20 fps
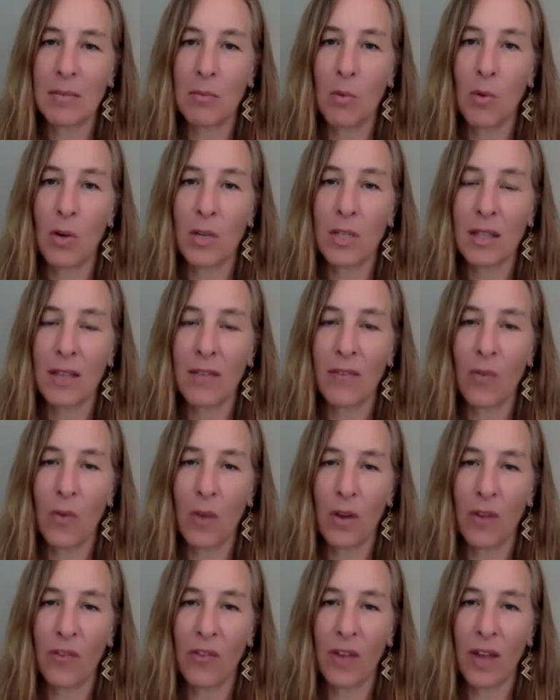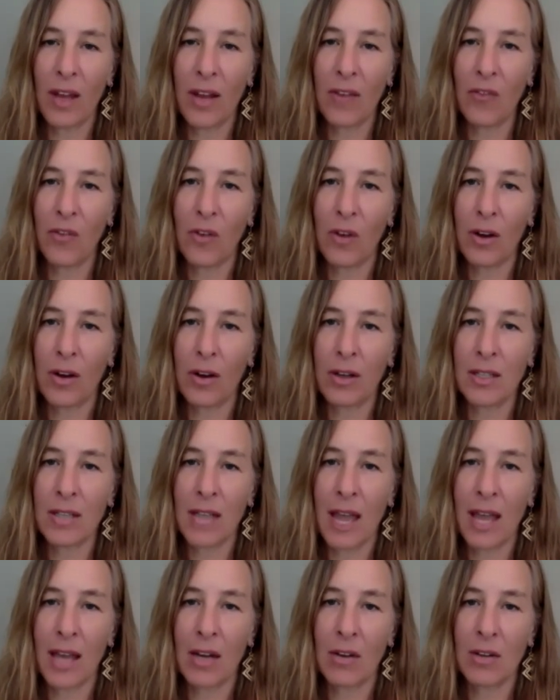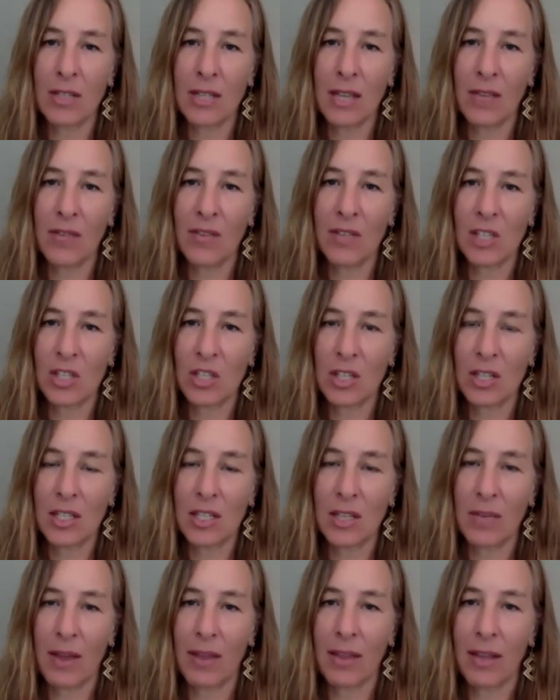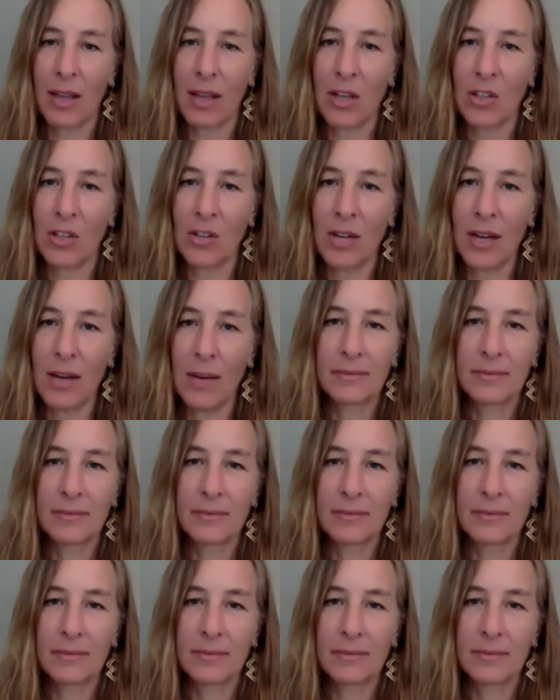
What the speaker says: more to the forefront for diagnosing physicians around the country?